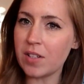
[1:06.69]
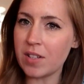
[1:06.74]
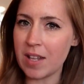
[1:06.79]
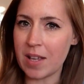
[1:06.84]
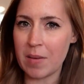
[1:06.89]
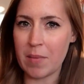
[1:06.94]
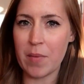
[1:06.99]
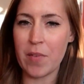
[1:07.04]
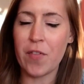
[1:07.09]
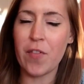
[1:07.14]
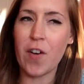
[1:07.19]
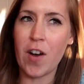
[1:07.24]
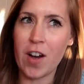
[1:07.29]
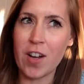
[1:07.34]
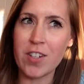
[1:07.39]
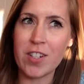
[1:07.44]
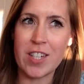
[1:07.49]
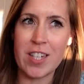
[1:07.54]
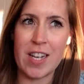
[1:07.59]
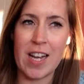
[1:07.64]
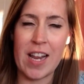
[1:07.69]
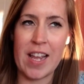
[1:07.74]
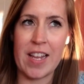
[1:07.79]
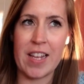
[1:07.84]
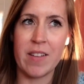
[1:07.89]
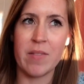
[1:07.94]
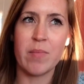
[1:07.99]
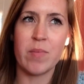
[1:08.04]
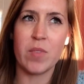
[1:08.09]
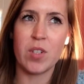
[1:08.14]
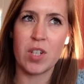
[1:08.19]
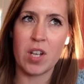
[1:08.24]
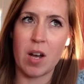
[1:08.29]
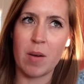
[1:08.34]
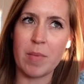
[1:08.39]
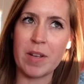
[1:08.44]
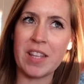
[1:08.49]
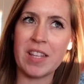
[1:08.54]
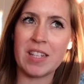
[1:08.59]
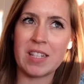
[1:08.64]
um, unfortunately
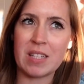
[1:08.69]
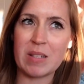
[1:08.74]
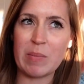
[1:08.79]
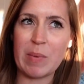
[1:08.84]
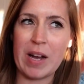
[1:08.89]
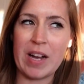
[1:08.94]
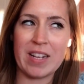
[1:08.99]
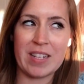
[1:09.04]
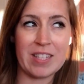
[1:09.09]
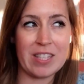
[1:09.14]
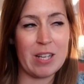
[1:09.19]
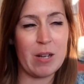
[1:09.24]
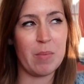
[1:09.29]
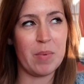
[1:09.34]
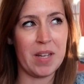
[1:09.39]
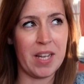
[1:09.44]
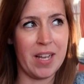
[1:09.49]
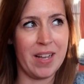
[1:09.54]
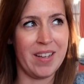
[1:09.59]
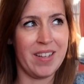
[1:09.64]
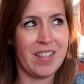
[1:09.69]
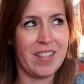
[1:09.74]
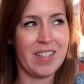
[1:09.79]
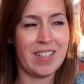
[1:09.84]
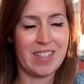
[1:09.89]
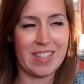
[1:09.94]
Tommy the tomato plant